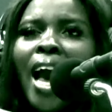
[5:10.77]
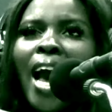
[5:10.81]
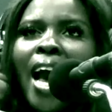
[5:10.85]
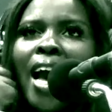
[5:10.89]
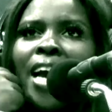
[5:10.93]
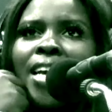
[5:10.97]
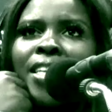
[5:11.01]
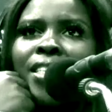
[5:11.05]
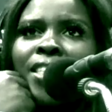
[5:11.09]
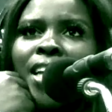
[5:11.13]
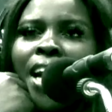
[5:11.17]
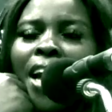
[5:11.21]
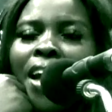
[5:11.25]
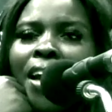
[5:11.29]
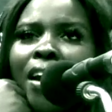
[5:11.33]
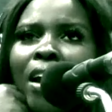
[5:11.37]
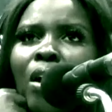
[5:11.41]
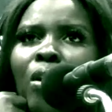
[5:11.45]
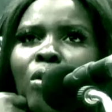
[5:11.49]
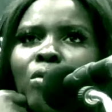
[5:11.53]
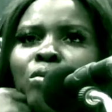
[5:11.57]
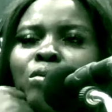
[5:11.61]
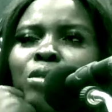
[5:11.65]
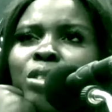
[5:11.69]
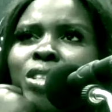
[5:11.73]
And I
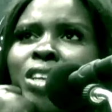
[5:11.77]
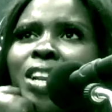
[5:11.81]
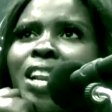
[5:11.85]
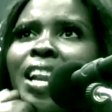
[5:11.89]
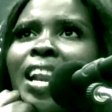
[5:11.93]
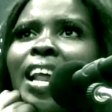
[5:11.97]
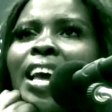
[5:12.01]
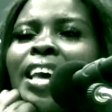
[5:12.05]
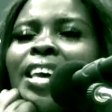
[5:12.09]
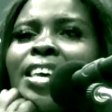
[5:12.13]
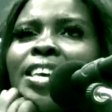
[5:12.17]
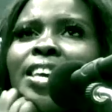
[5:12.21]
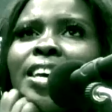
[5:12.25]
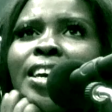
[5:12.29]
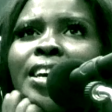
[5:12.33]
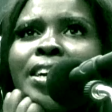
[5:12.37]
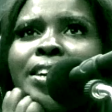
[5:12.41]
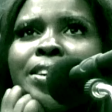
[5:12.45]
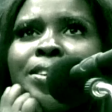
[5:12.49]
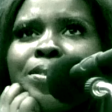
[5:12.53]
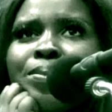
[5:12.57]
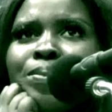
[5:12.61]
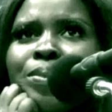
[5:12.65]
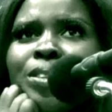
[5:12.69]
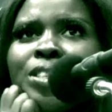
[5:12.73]
also like
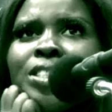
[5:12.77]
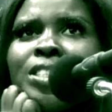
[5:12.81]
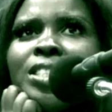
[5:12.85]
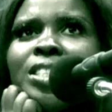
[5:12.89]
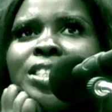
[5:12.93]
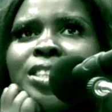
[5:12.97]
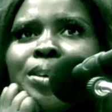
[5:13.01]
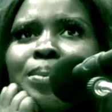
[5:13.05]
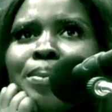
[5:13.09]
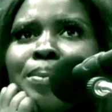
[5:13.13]
this thing that